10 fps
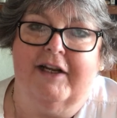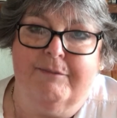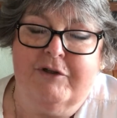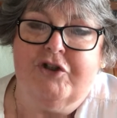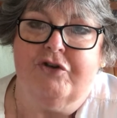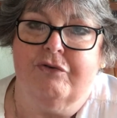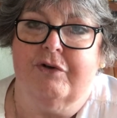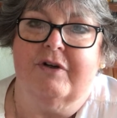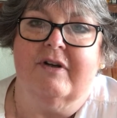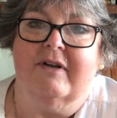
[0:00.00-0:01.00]
and
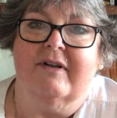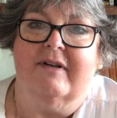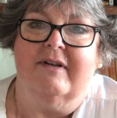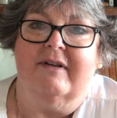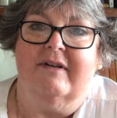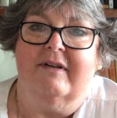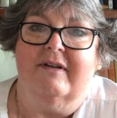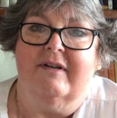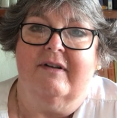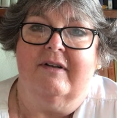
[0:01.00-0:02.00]
mature
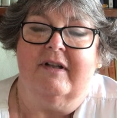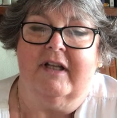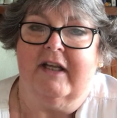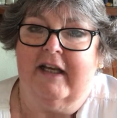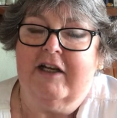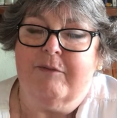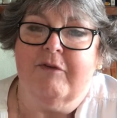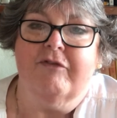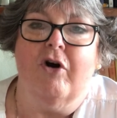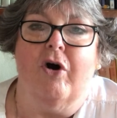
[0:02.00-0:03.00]
that the kingdom
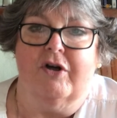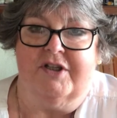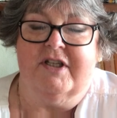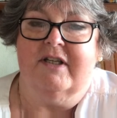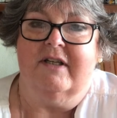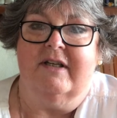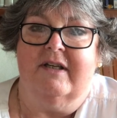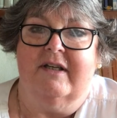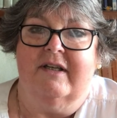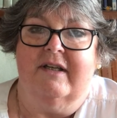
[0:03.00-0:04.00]
of God
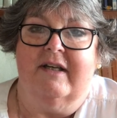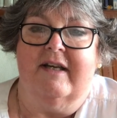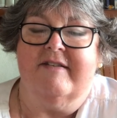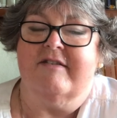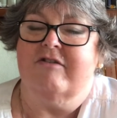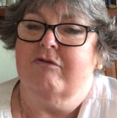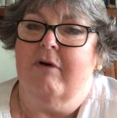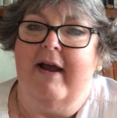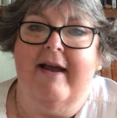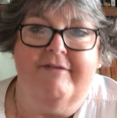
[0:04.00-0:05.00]
is
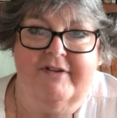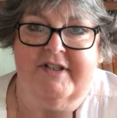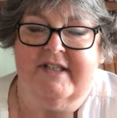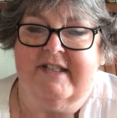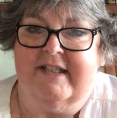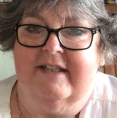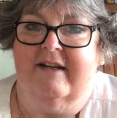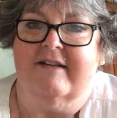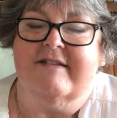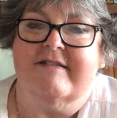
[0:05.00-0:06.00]
so evident
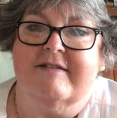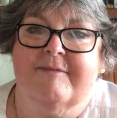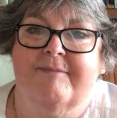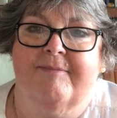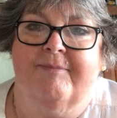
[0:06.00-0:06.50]
in us.